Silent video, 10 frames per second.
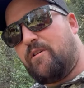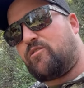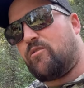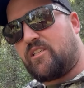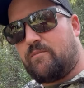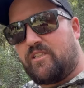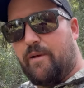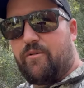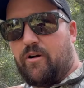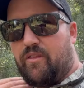we saw some
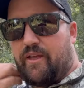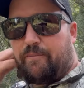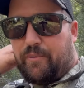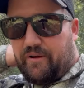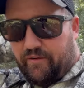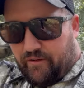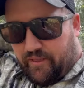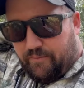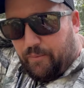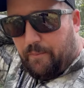zebra on
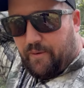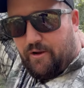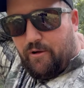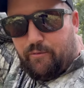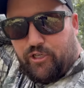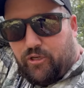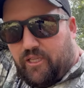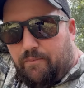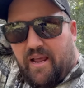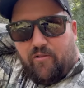that property where we shot
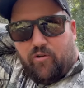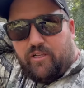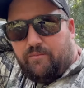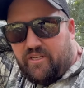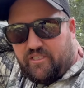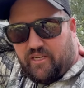the black wildebeest.